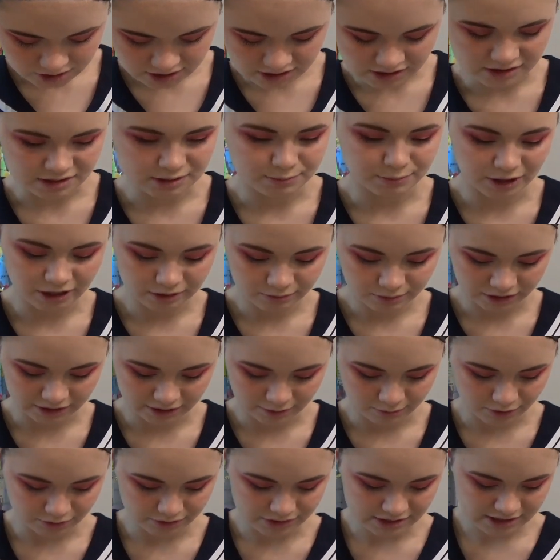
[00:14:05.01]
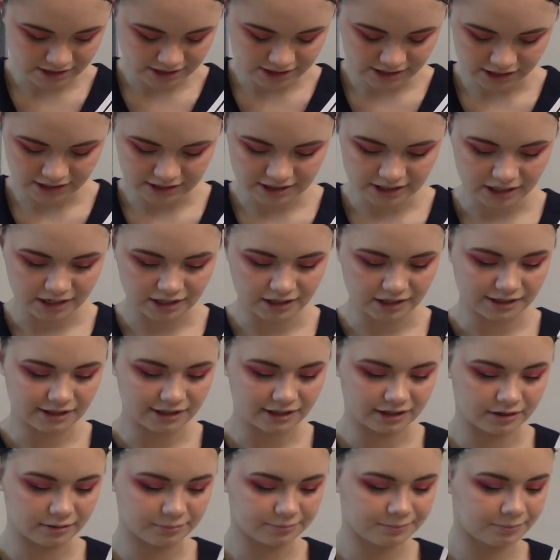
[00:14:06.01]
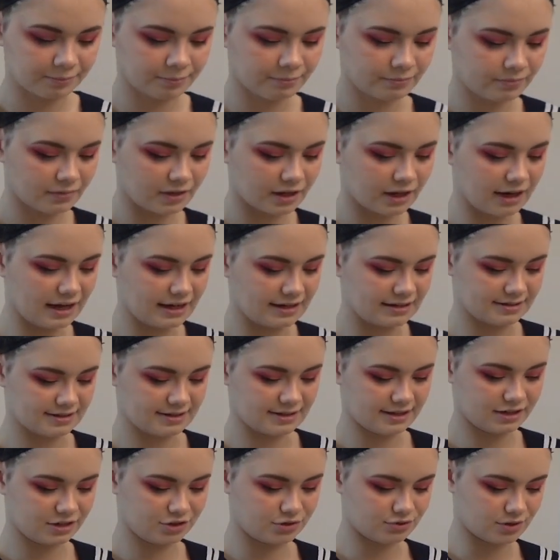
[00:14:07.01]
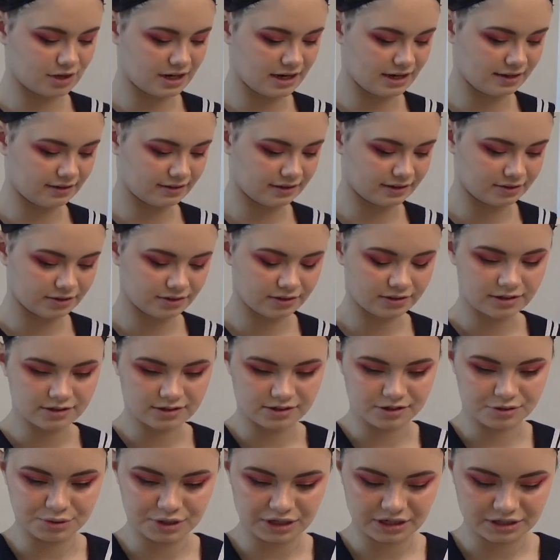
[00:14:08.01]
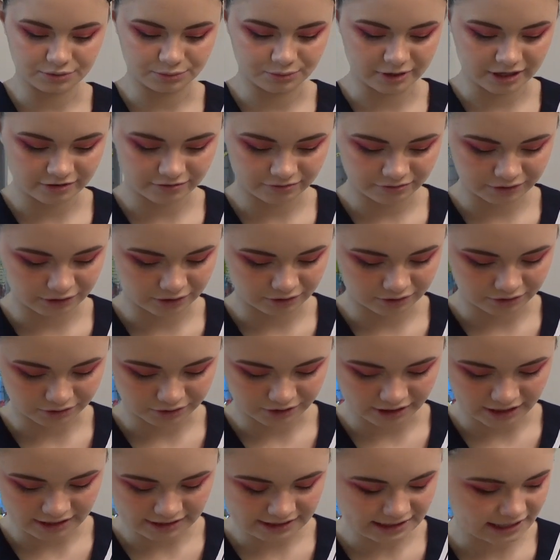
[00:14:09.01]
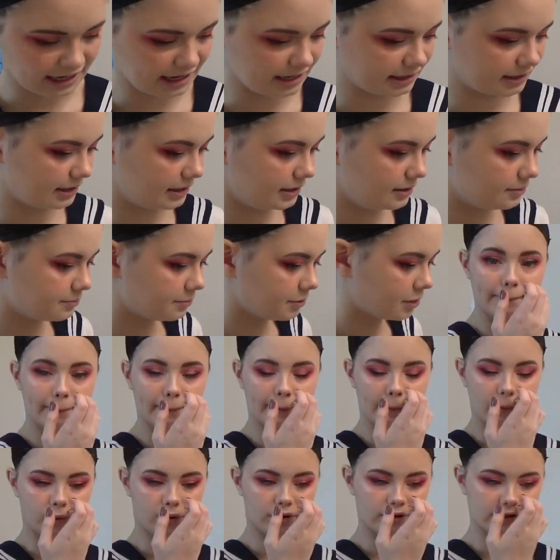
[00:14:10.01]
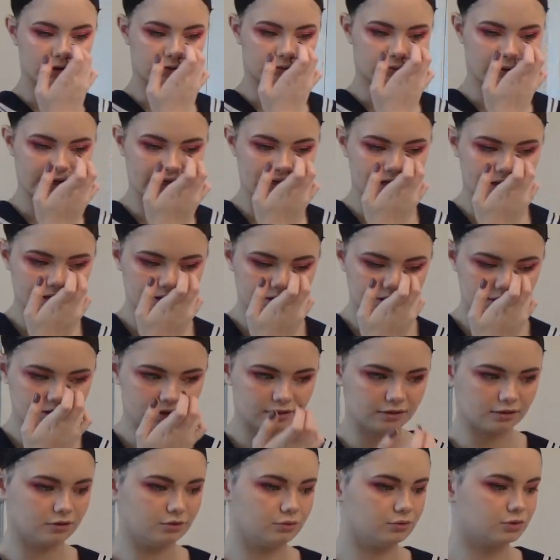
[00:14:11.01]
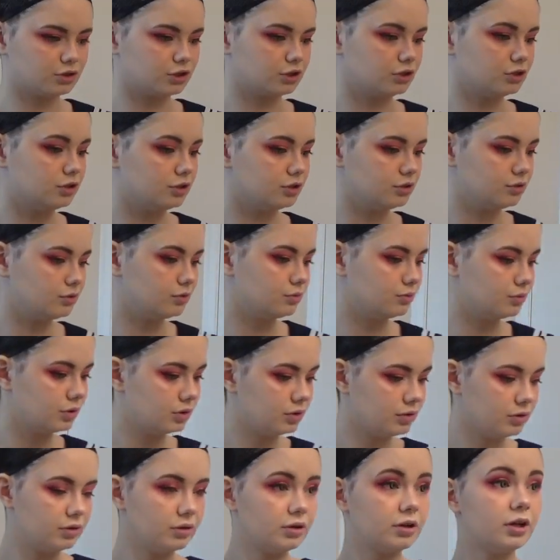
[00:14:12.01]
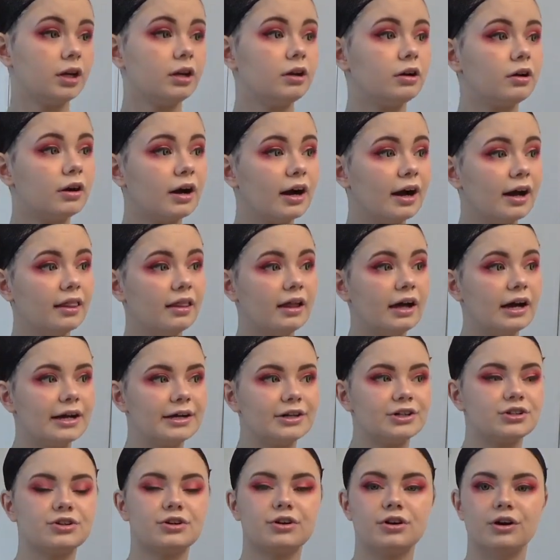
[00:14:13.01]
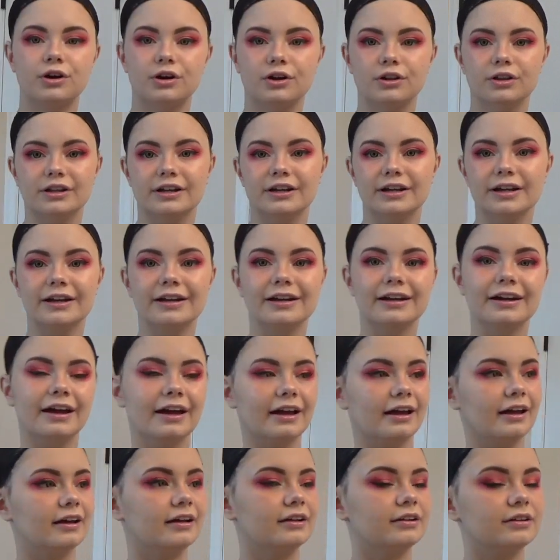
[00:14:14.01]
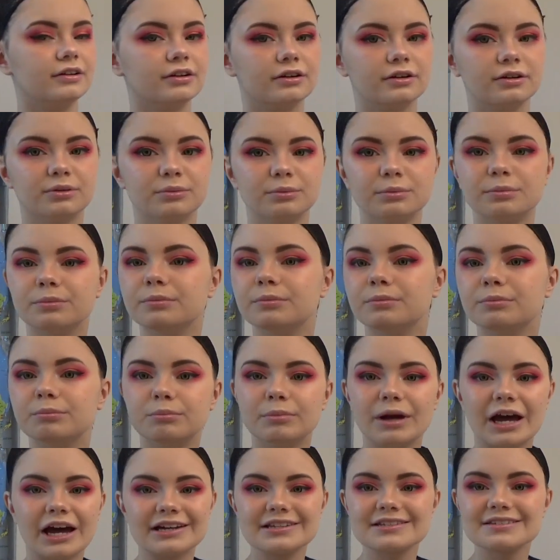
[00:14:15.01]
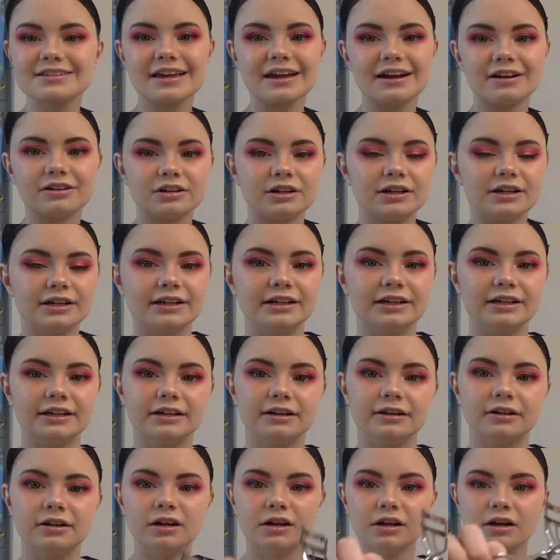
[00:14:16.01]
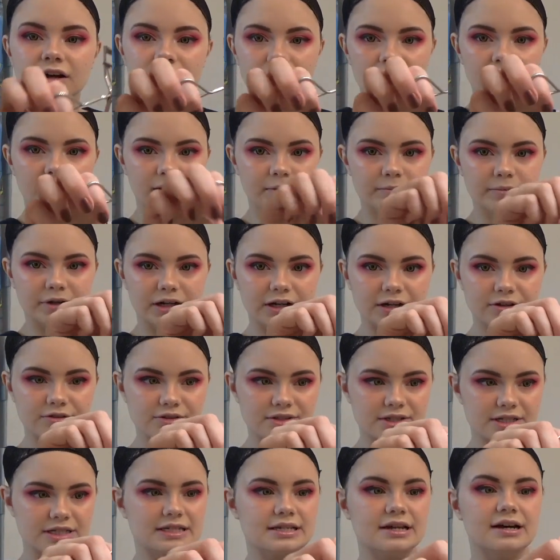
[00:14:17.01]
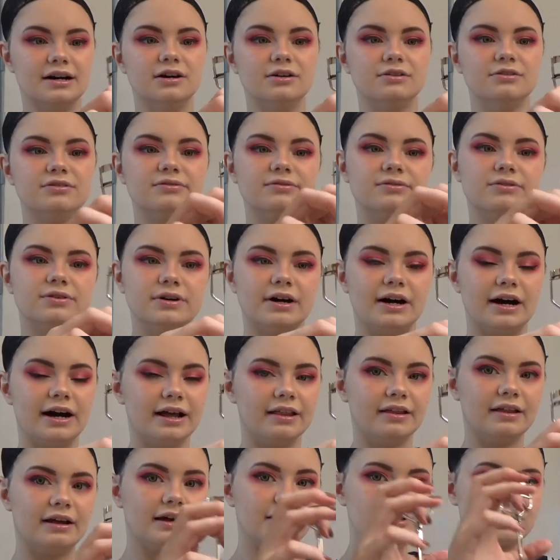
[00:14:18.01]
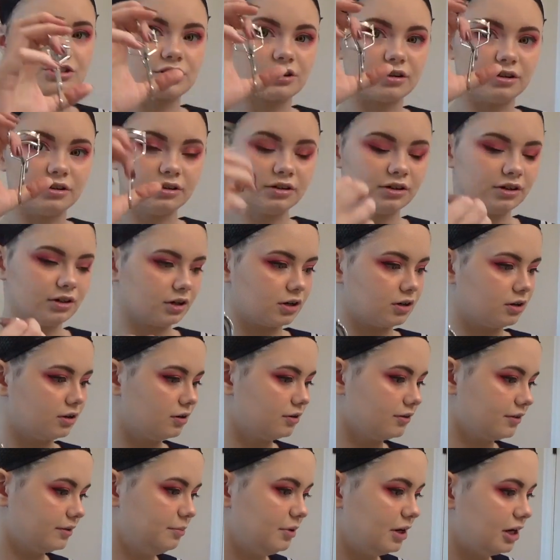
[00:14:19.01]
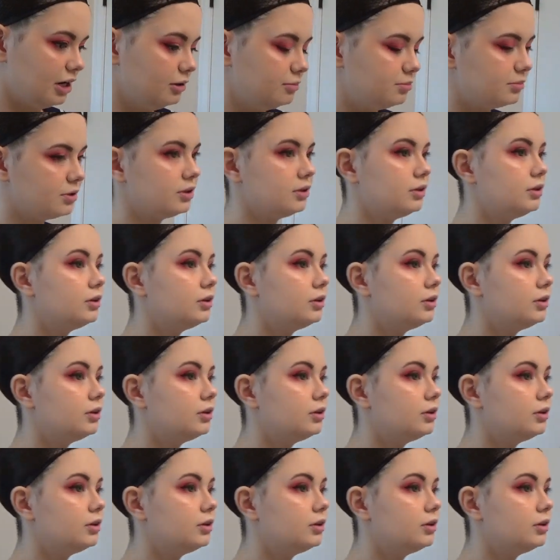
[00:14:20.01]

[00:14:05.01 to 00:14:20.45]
in a spot where they won't stick to anything as they dry a little because you need to wait for the glue to get tacky. And while you're waiting, you should do your eyelash curling and your mascara-ing. I'm going to use this e.l.f. eyelash curler to curl them up.